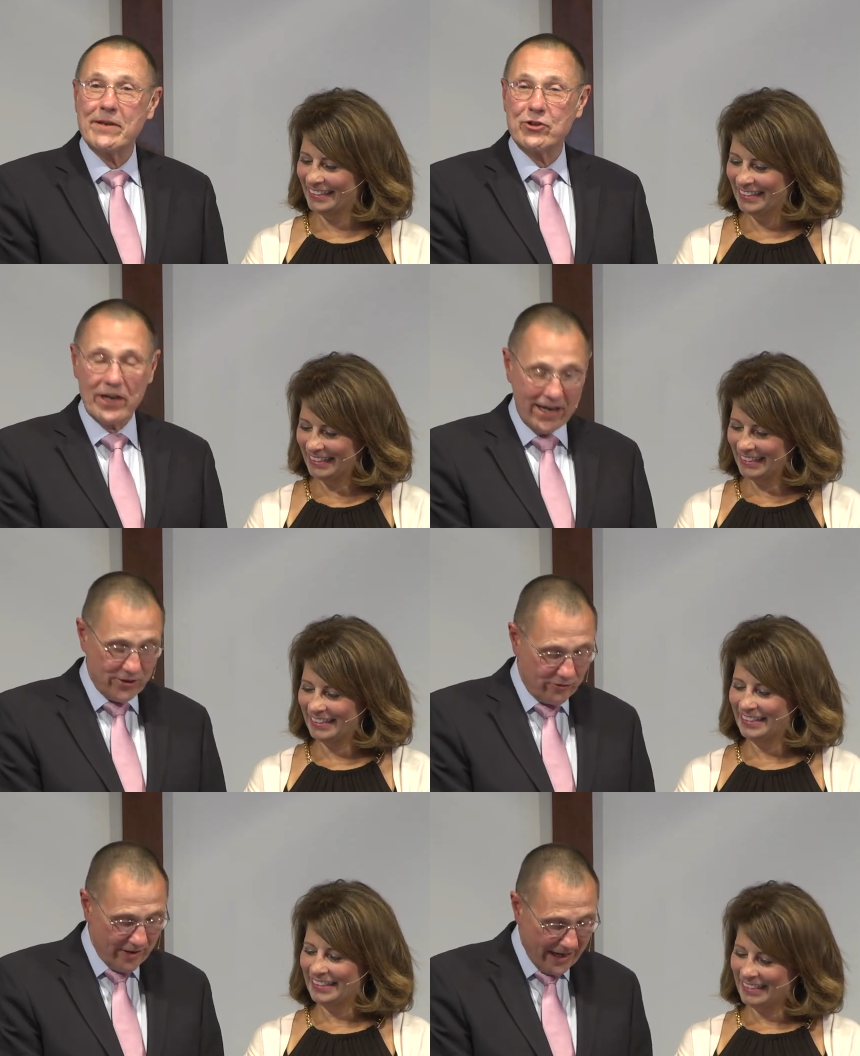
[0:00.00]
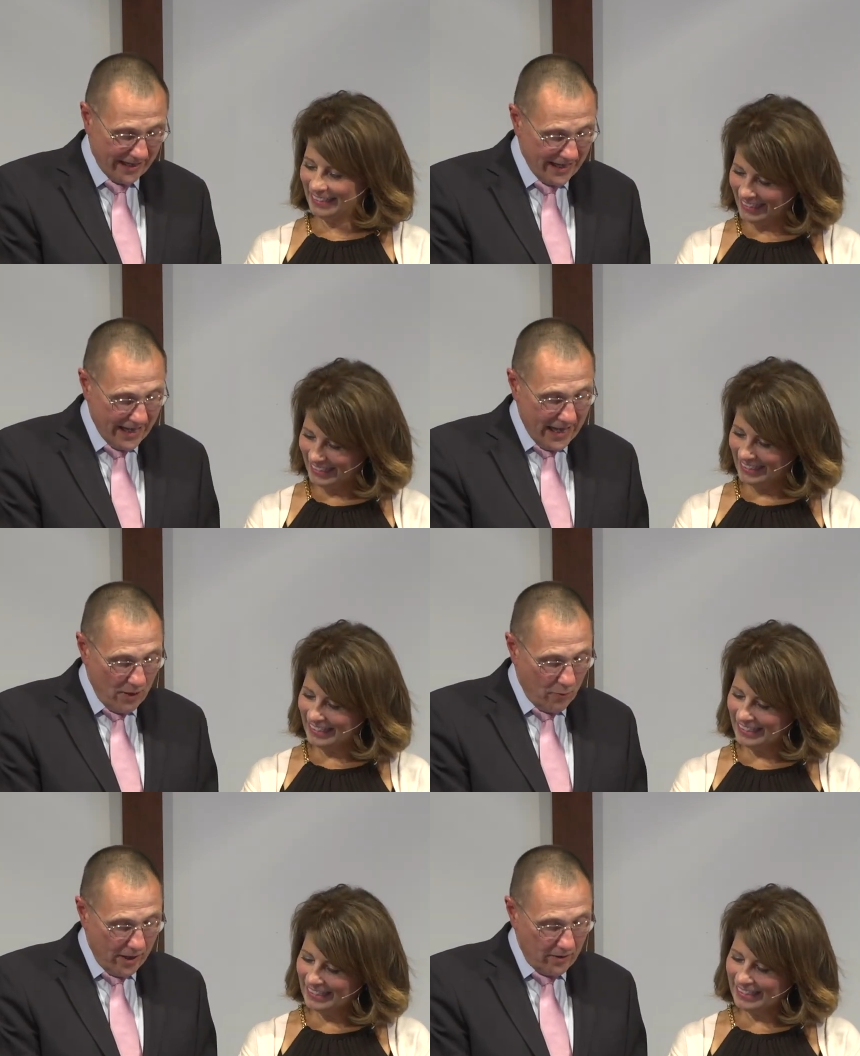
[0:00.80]
Speaker 1: be changed, right?
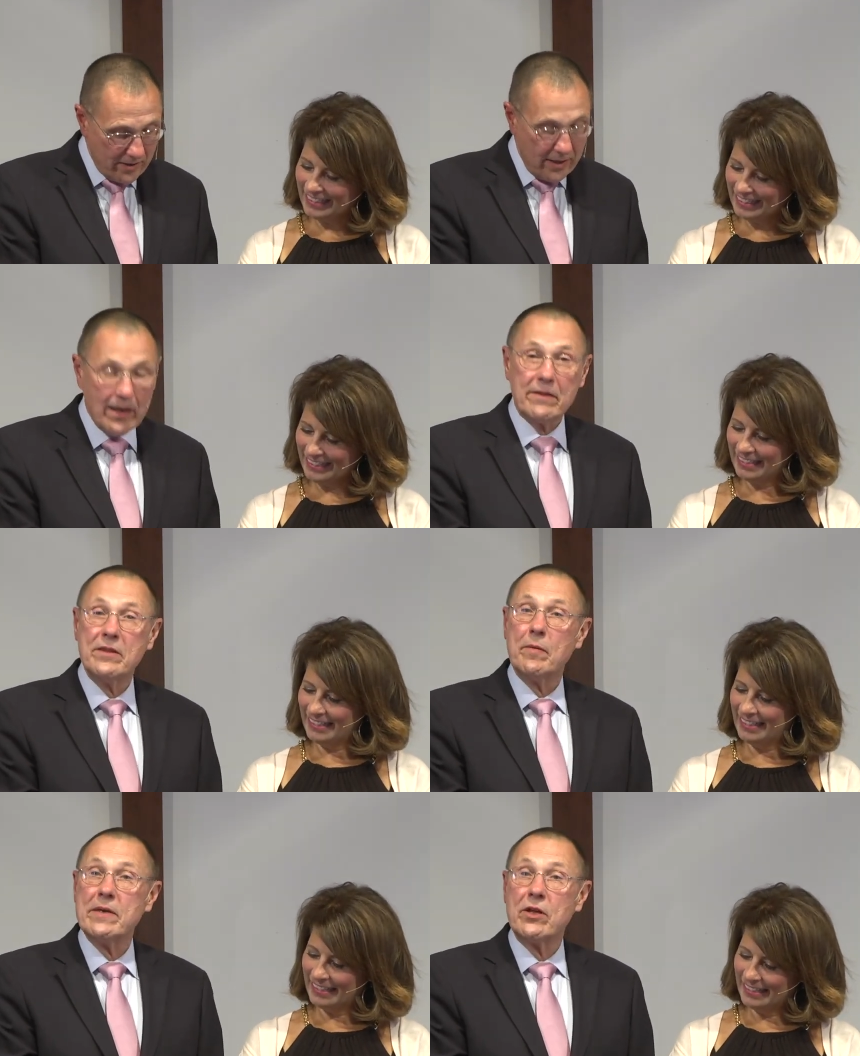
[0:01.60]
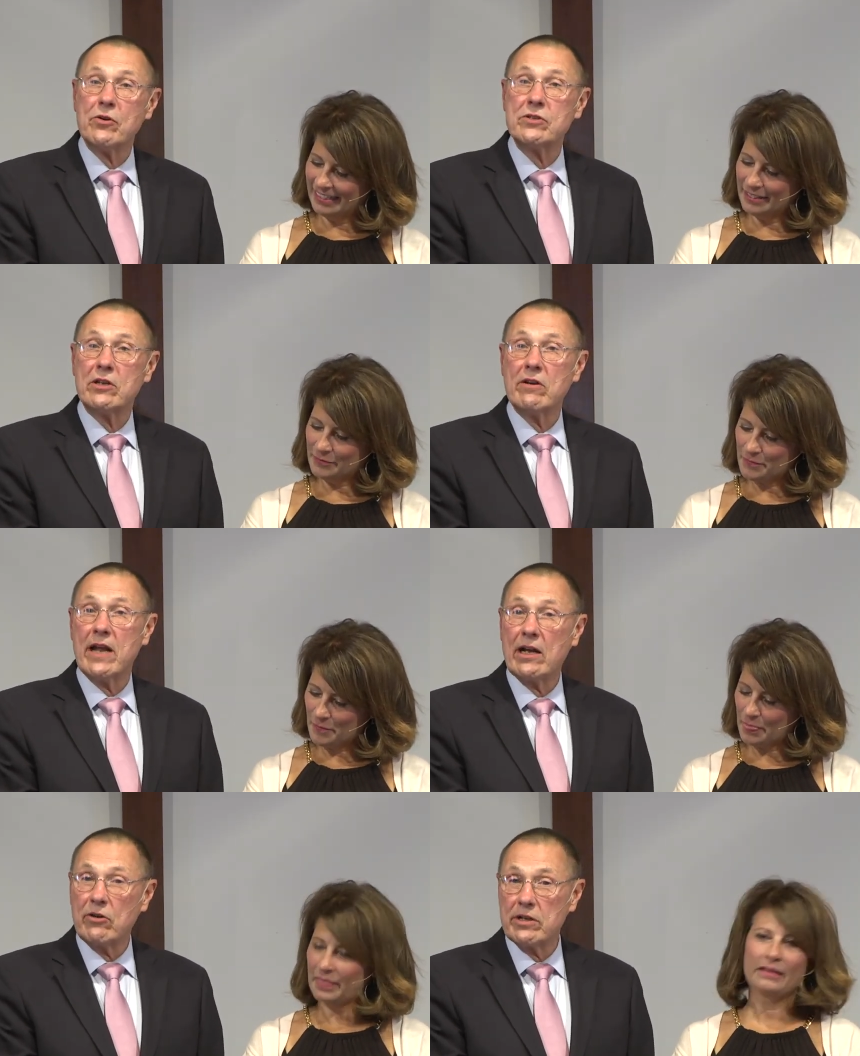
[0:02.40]
Well, there'll be those that are
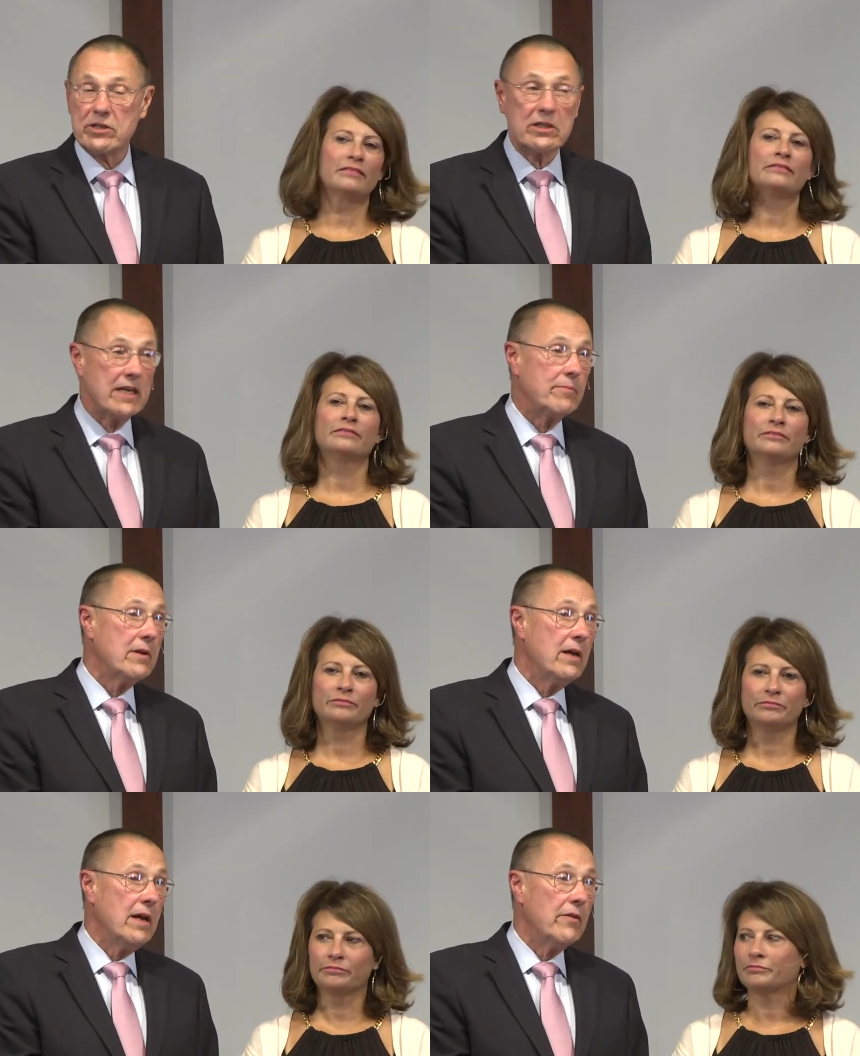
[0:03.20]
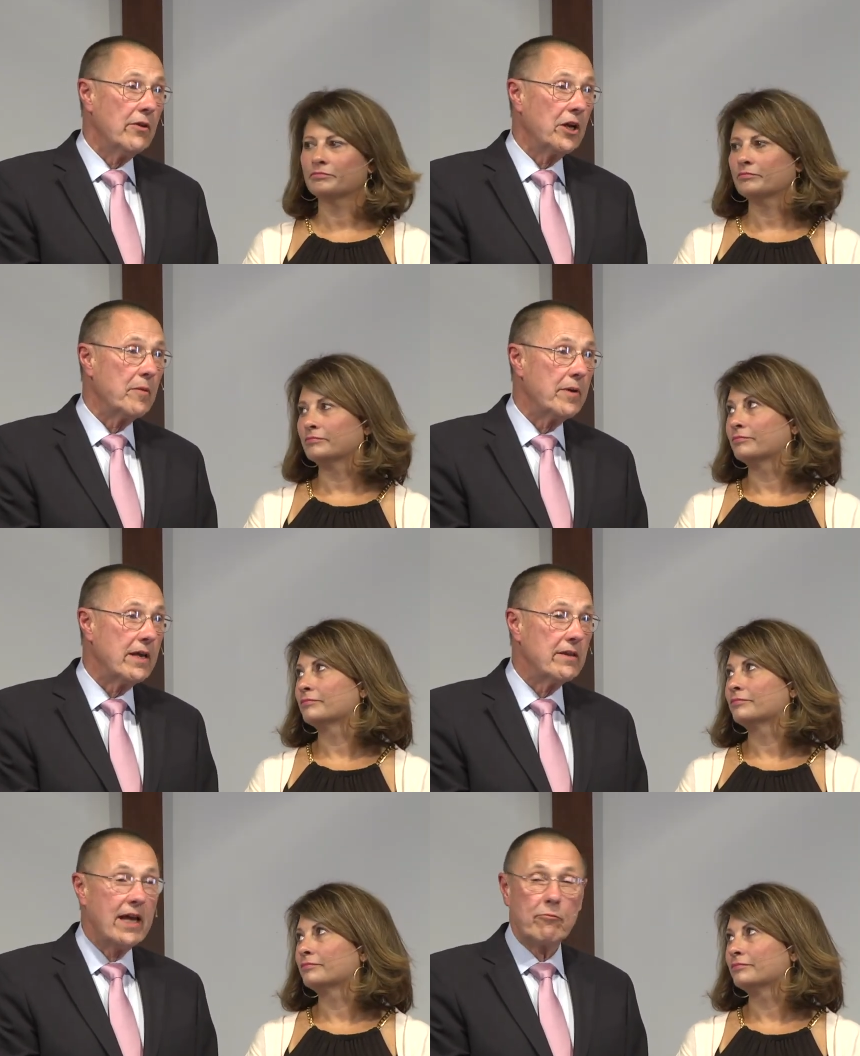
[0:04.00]
not going to sleep. They're going to be
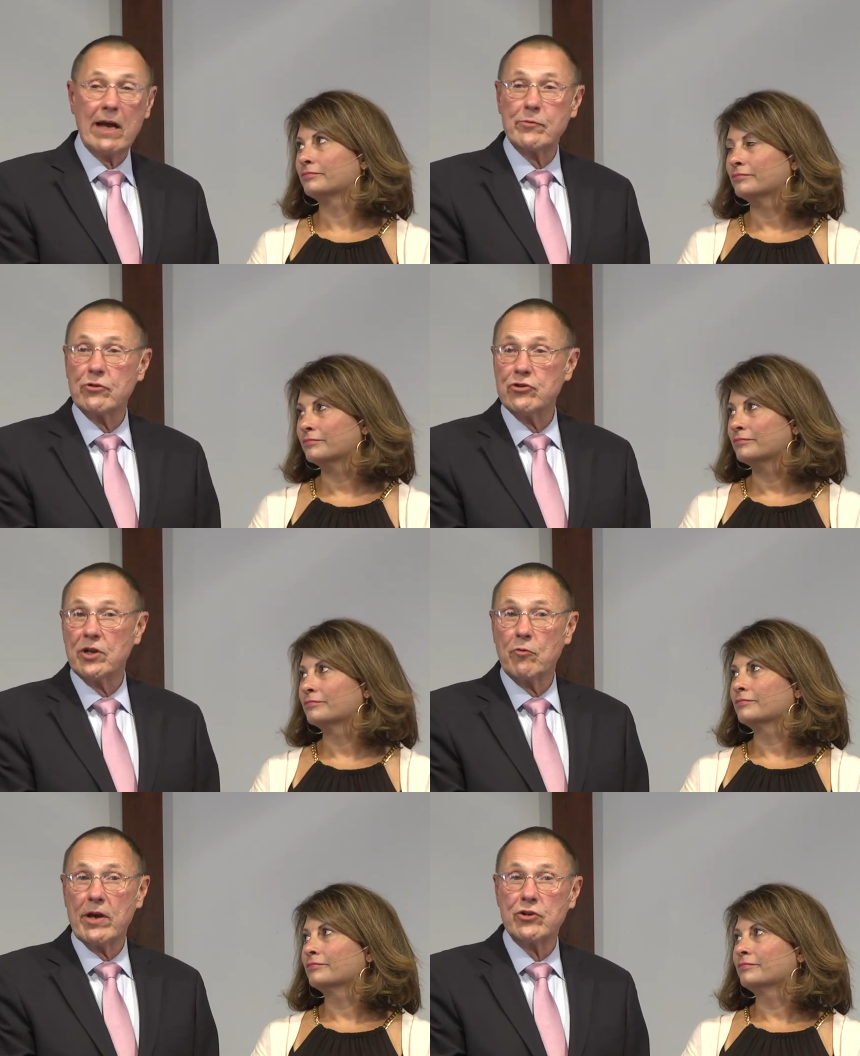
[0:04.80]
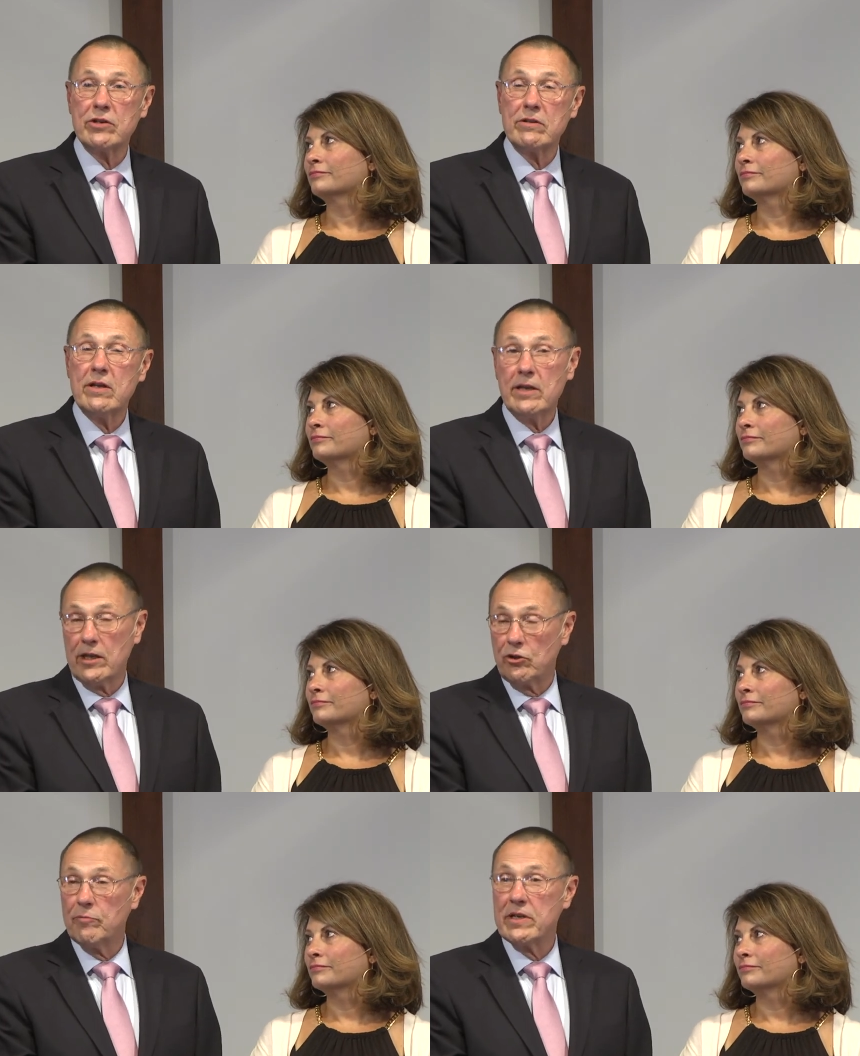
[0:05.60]
in that rapture generation.
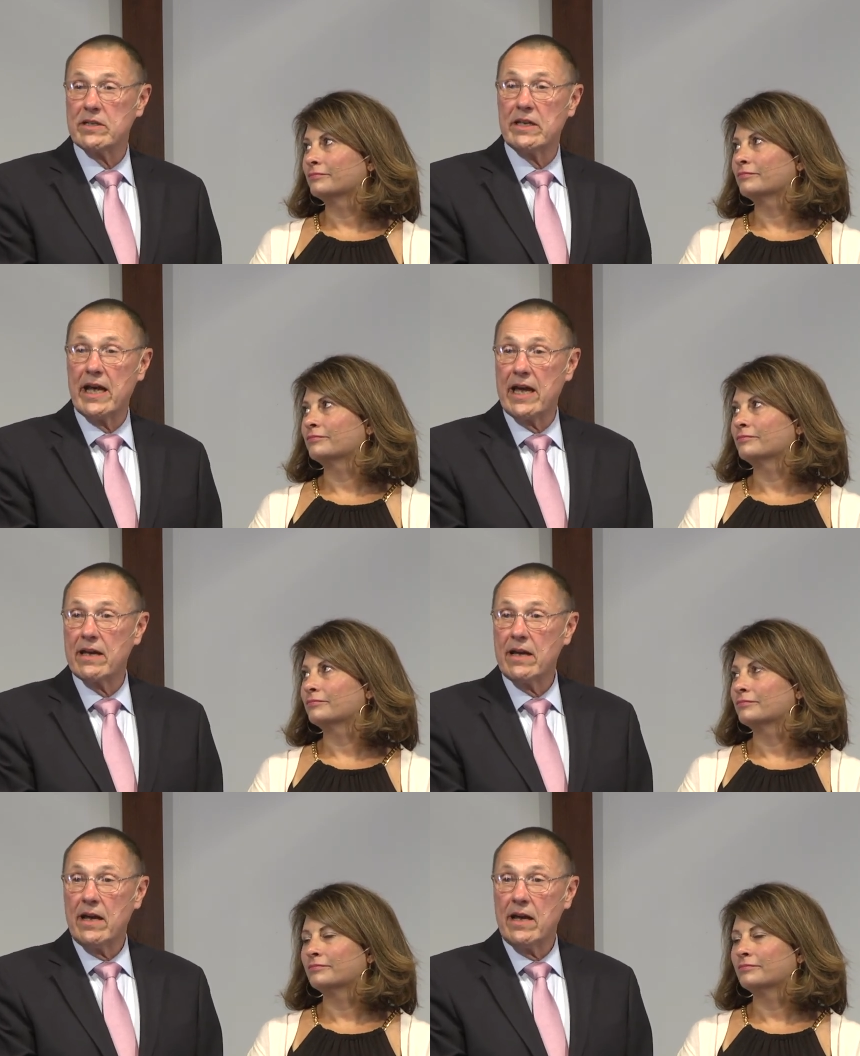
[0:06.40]
It could be today.